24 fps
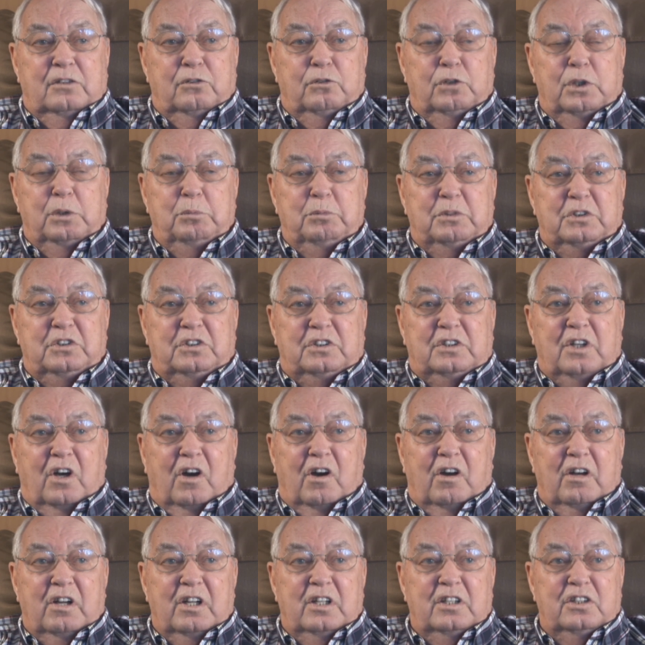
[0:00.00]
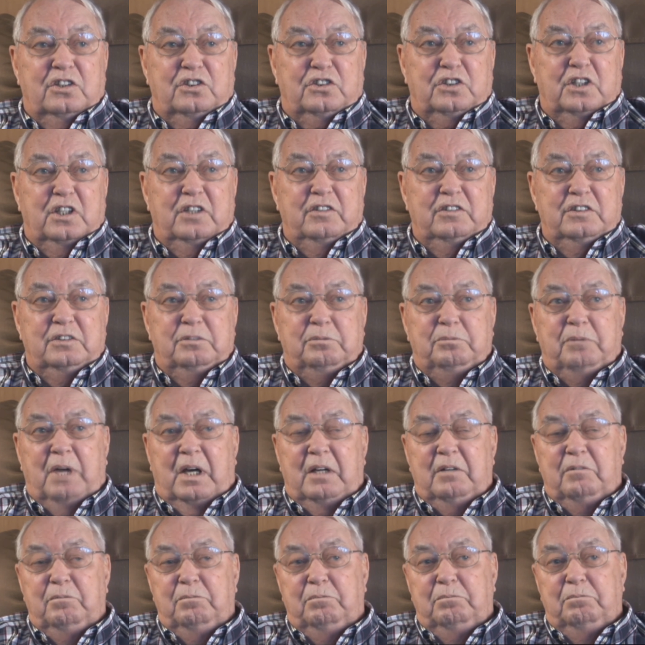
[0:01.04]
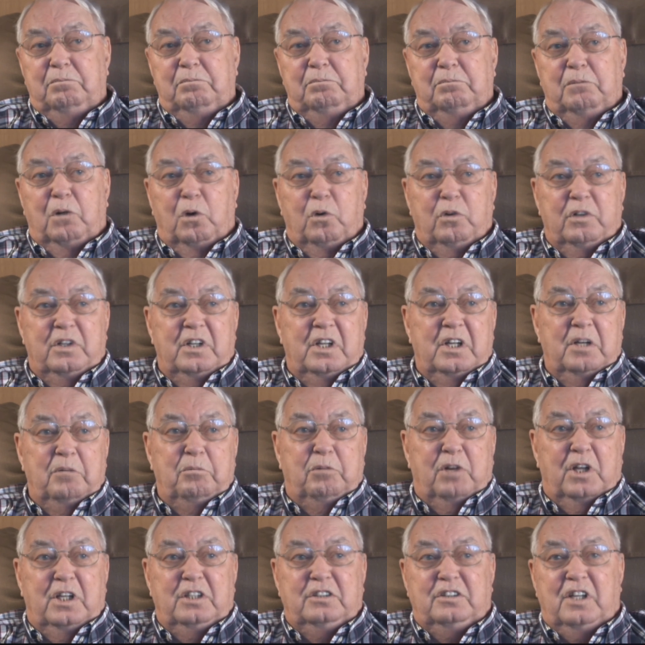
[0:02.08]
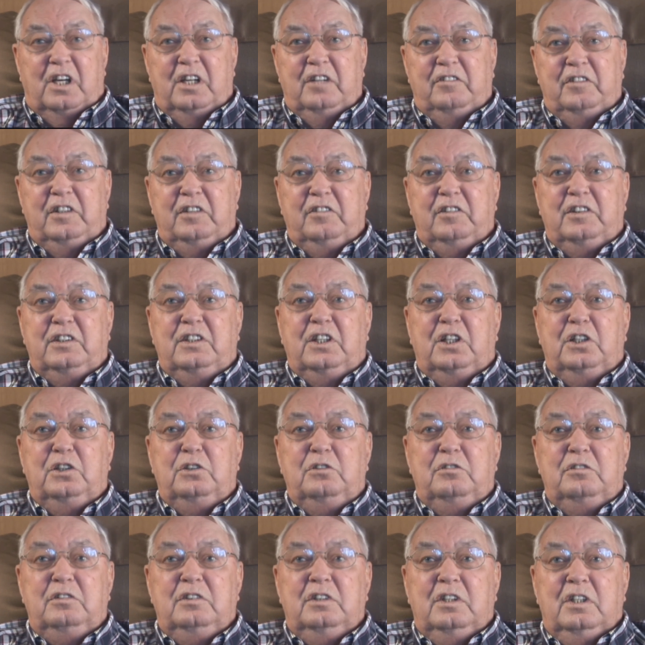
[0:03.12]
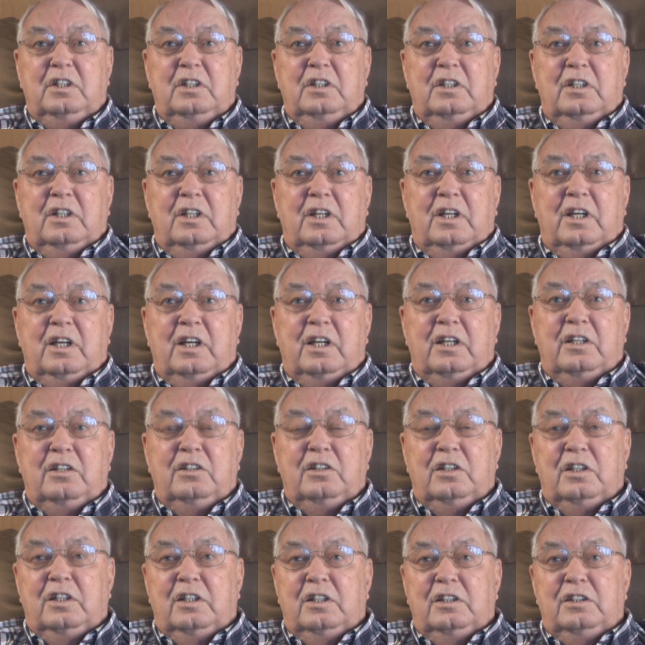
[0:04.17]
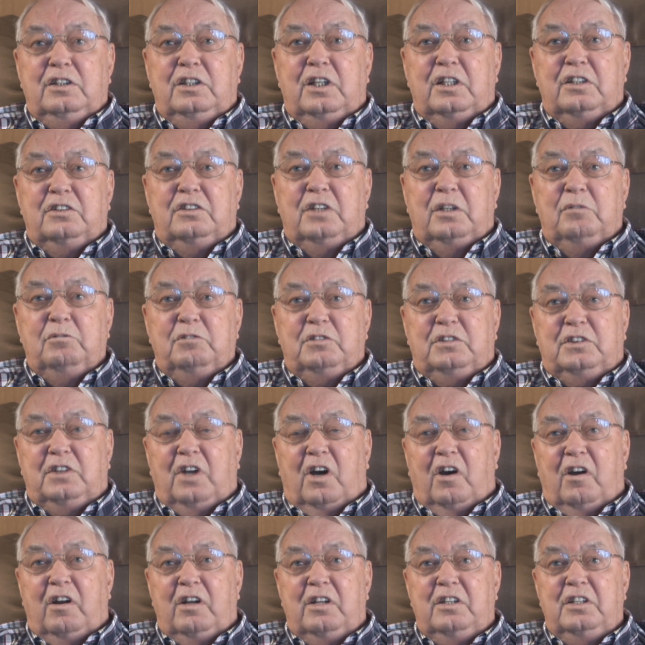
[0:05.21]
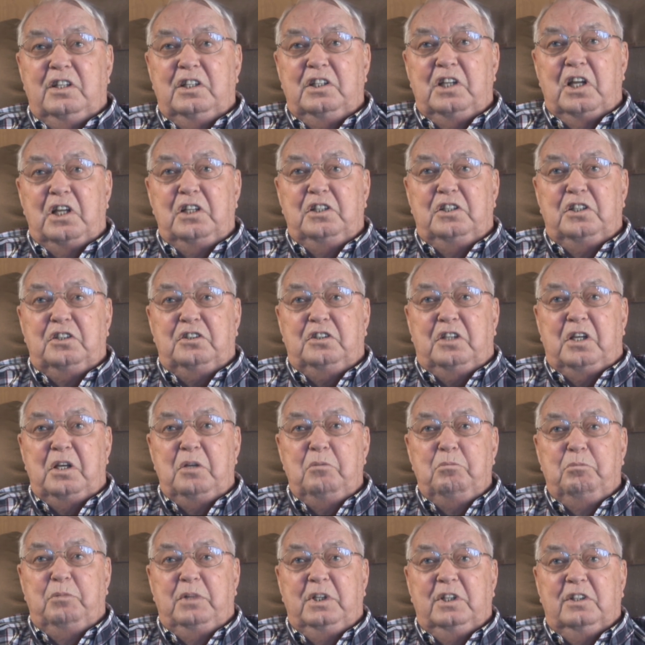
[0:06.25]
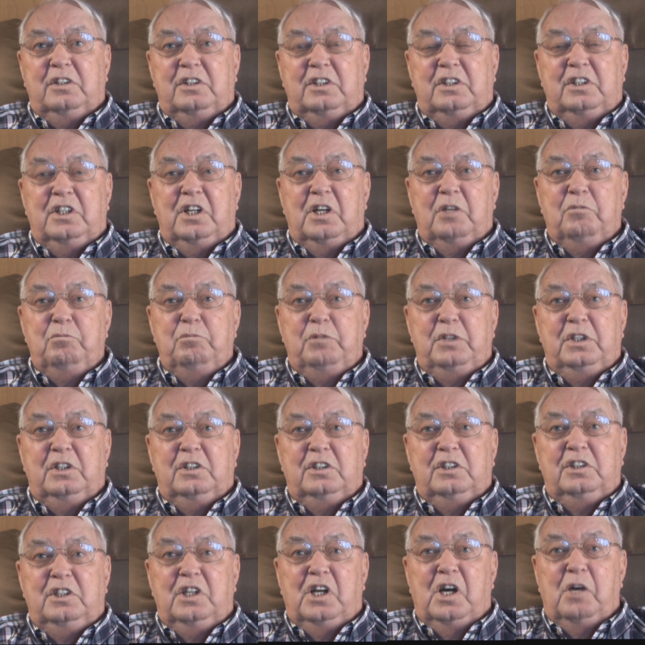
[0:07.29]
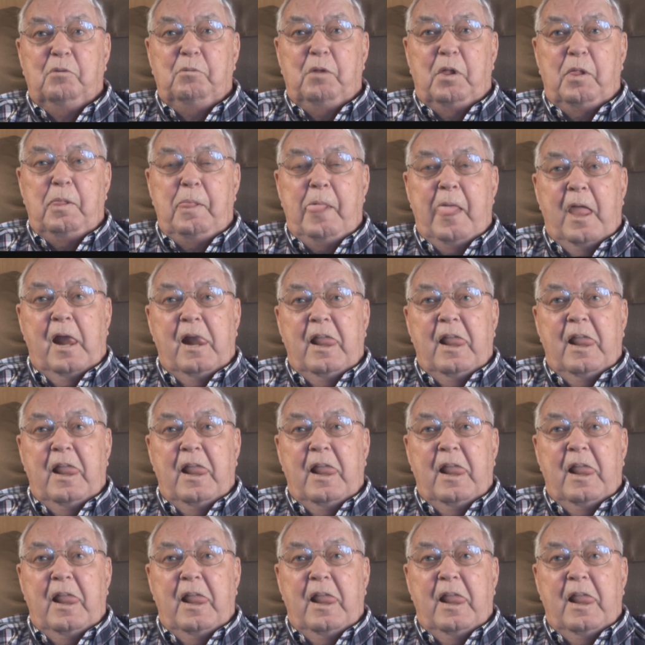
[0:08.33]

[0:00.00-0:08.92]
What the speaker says: rumors started in the service about more than any place I've ever known. And get something started and they just keep building up, and